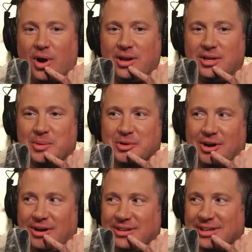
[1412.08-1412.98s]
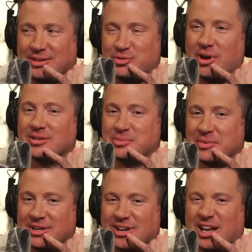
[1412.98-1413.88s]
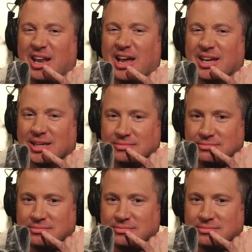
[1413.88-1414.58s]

Why do you keep calling? Trust me, you're gonna like it.